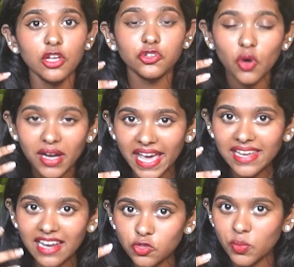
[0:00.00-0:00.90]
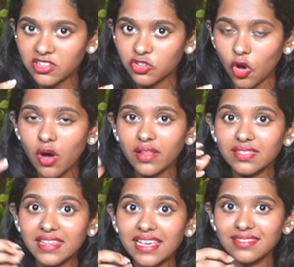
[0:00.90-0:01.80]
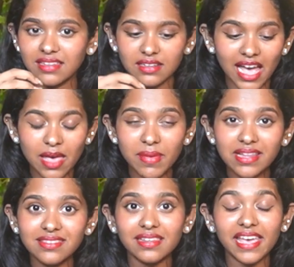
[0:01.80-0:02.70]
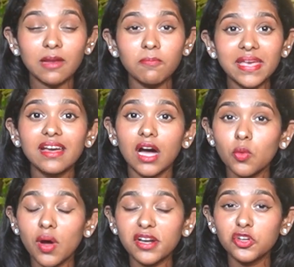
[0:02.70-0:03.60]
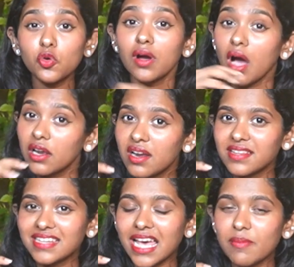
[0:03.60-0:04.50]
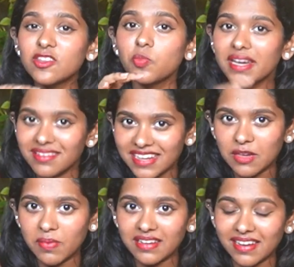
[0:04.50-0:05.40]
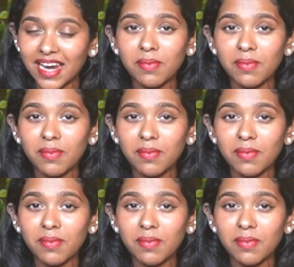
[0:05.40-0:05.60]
So again, as we saw, these diamonds can be converted to colorless diamonds by treatment, right?